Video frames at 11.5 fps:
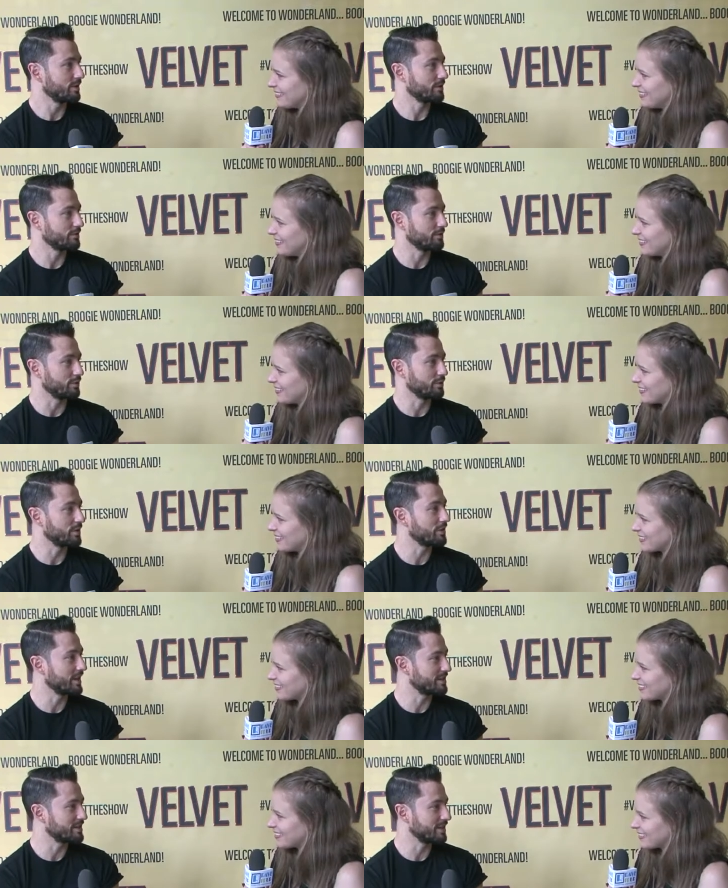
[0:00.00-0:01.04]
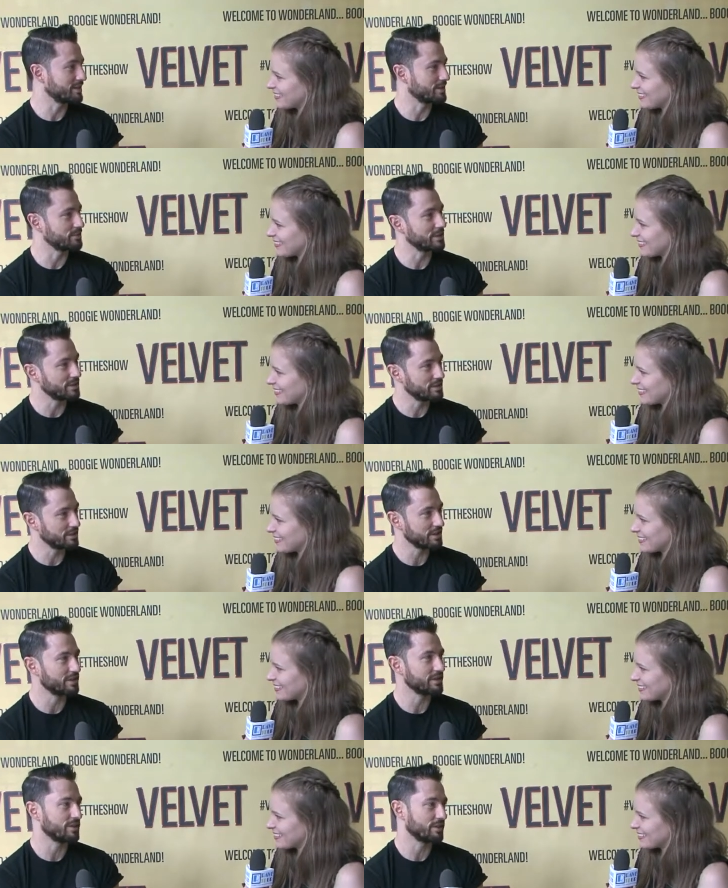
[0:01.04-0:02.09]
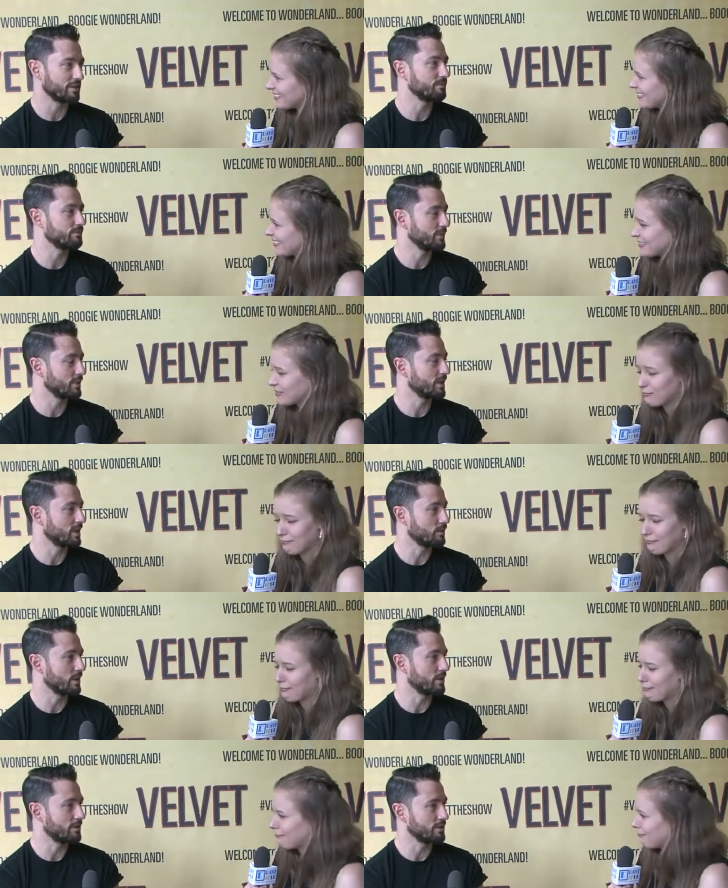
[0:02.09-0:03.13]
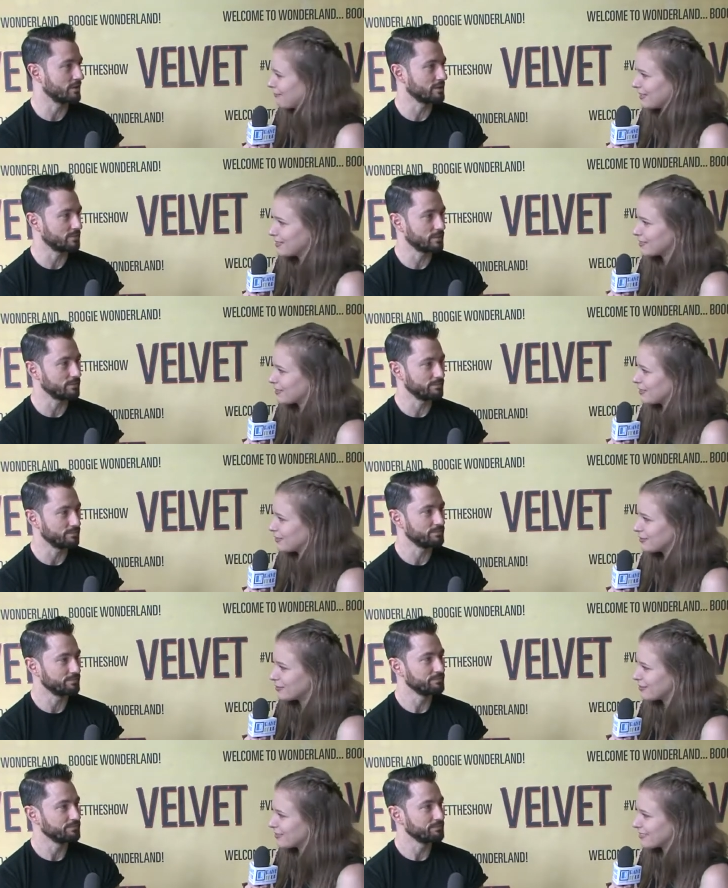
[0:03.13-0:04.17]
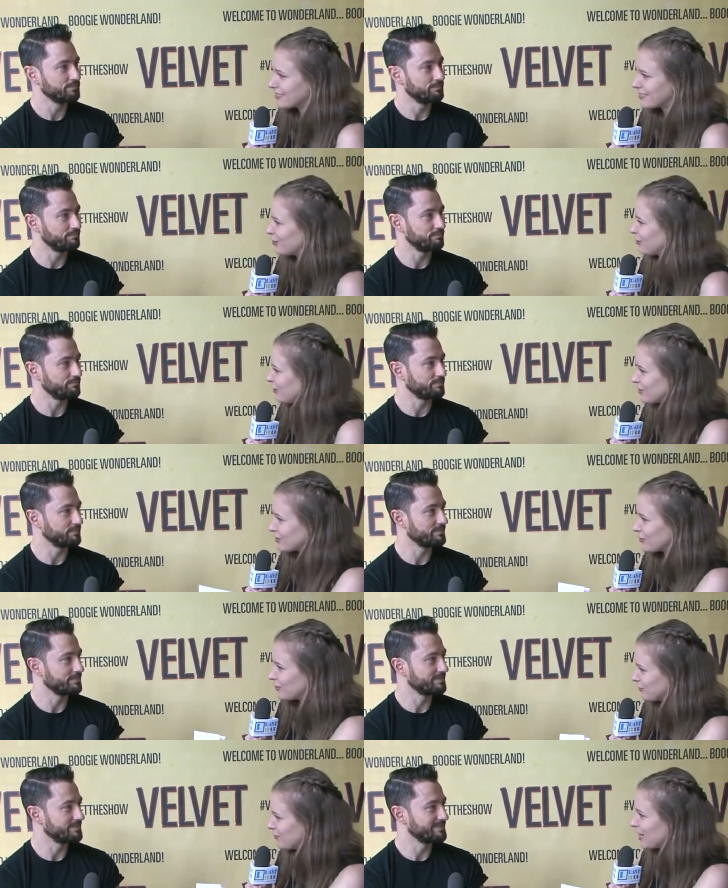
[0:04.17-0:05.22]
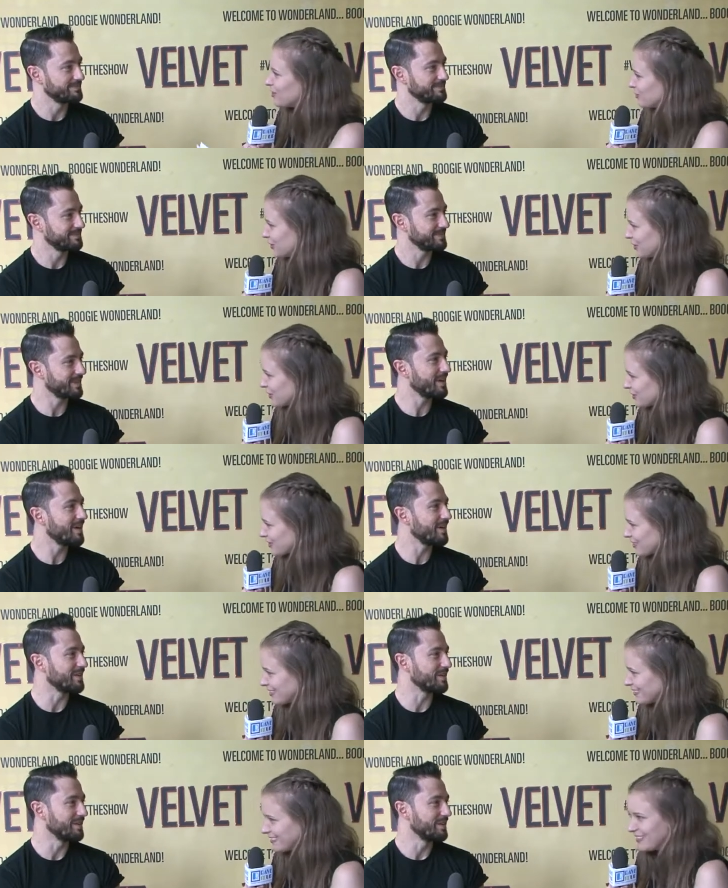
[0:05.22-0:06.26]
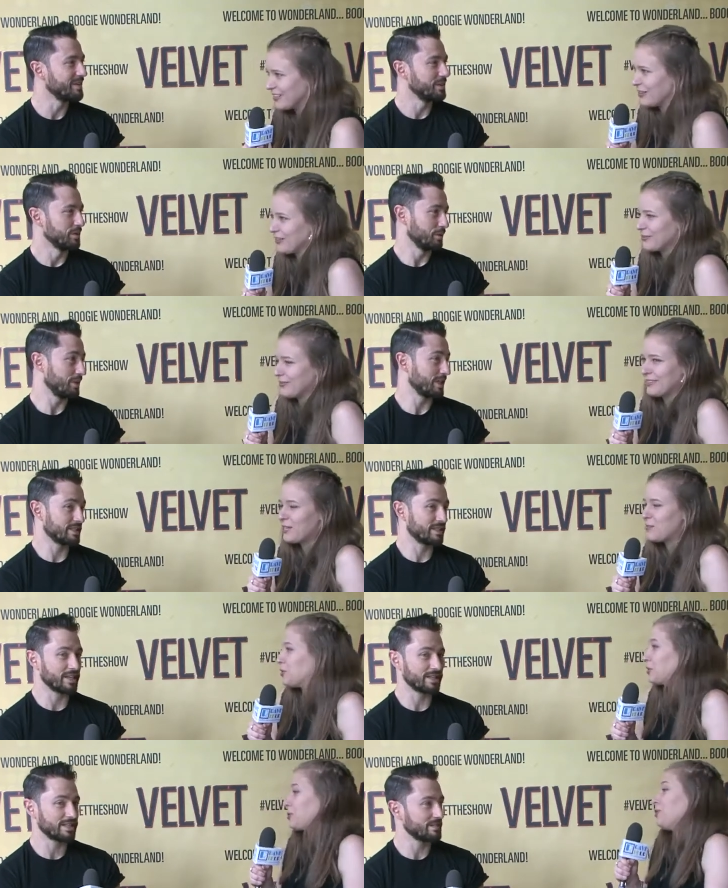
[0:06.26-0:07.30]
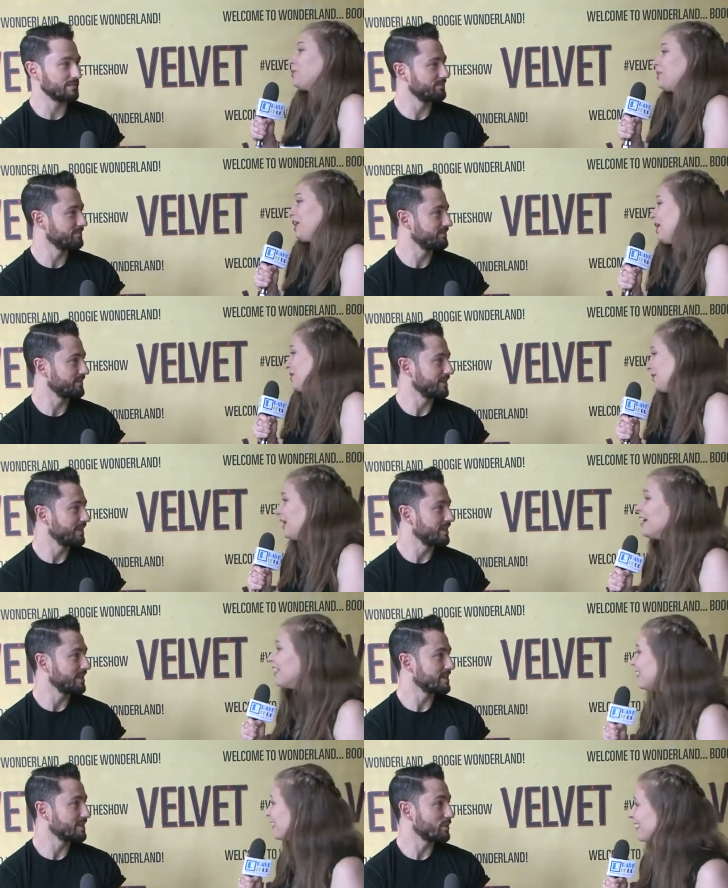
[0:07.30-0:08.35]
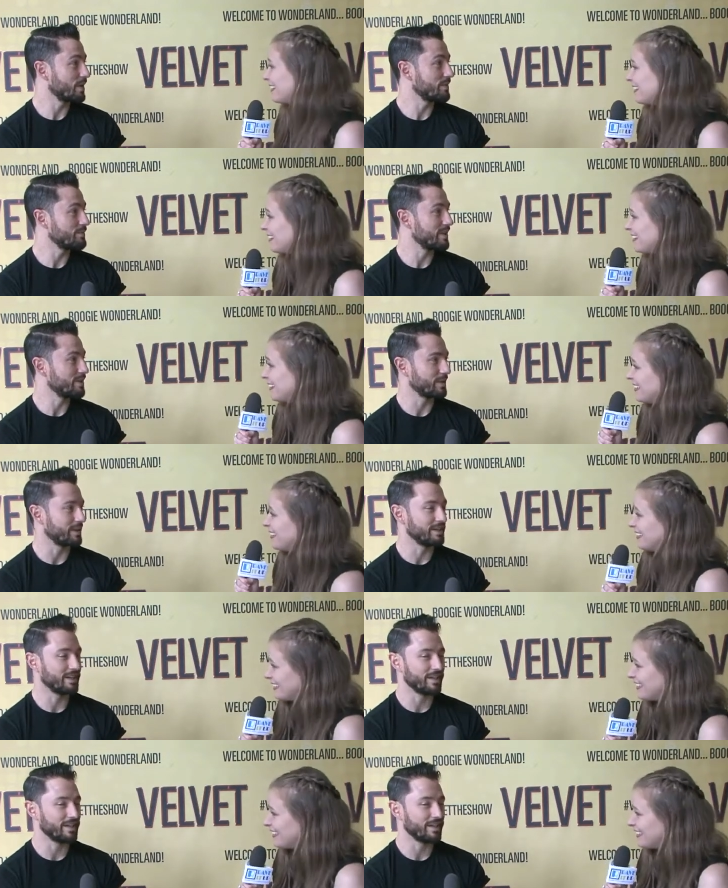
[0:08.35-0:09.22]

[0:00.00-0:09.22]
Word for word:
Speaker 1: not the handstand drop that injured it, and not a couple other things.
Speaker 2: Intense. Don't hurt yourself majorly. No. You know, they'd be screwed without you. That's the one big one,